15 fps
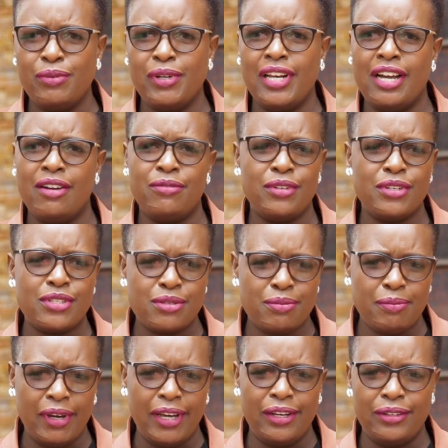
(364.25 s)
We love your
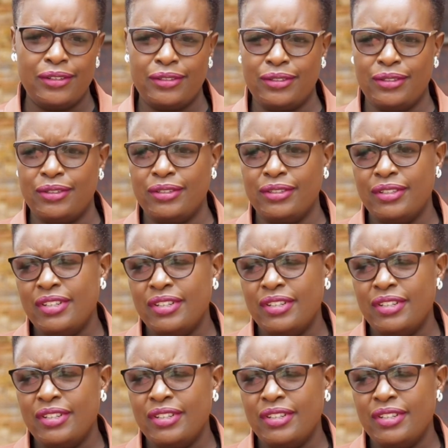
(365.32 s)
smile, you know.